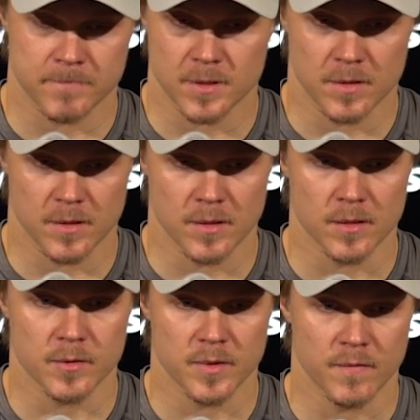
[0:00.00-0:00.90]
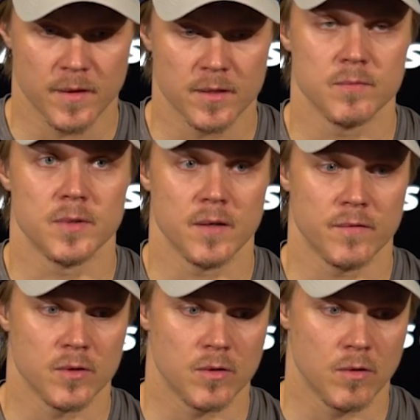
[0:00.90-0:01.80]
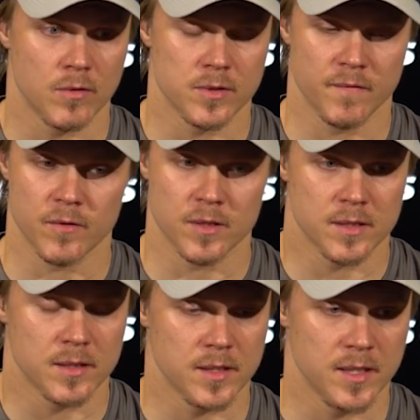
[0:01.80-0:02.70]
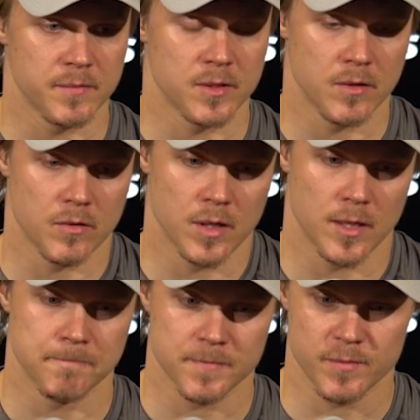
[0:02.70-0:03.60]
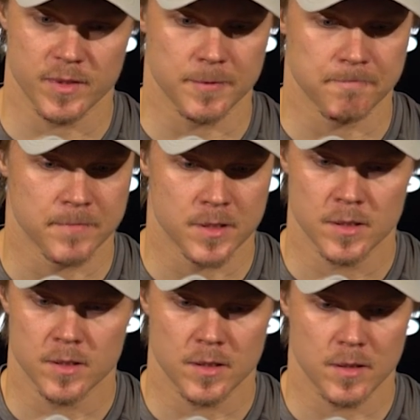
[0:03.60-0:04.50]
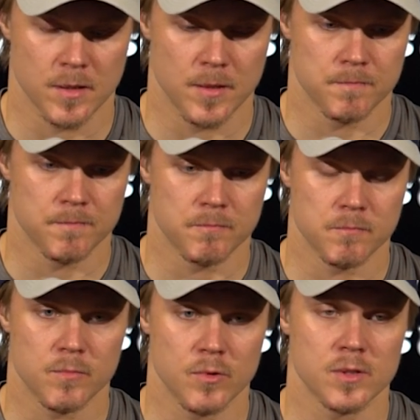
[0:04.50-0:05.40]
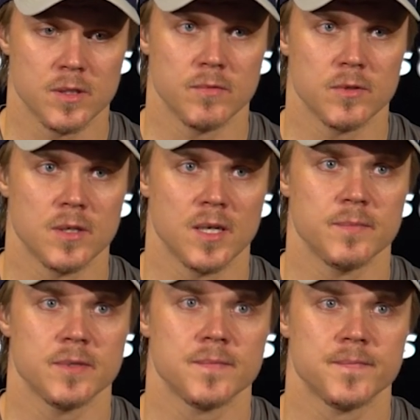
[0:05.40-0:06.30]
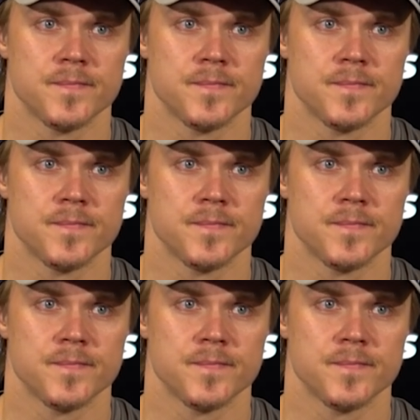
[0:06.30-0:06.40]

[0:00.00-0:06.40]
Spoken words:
it's been fun to play for the coach and for this team. So we'll see what's gonna happen.